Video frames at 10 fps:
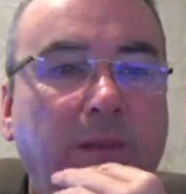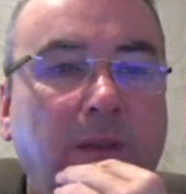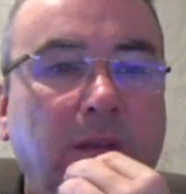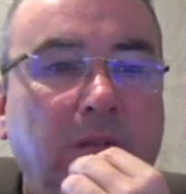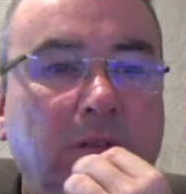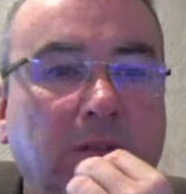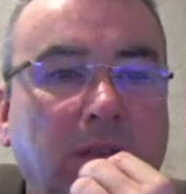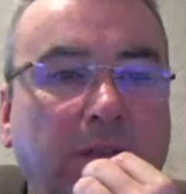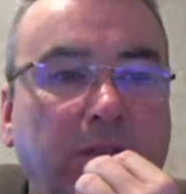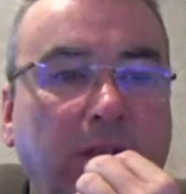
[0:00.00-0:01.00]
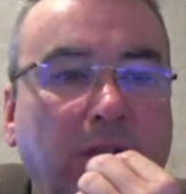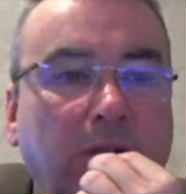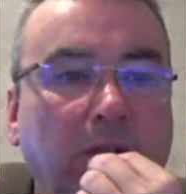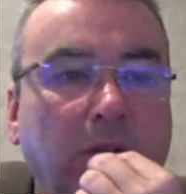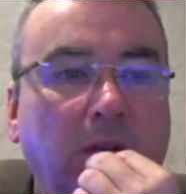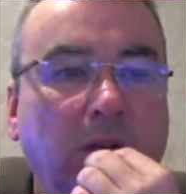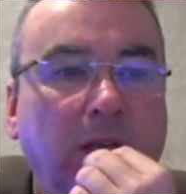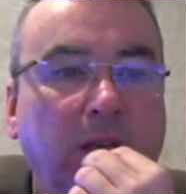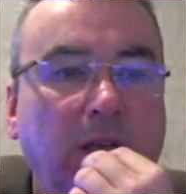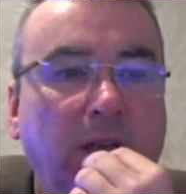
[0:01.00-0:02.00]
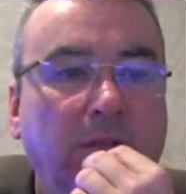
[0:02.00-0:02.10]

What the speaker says: Just lifting the hook on a curve.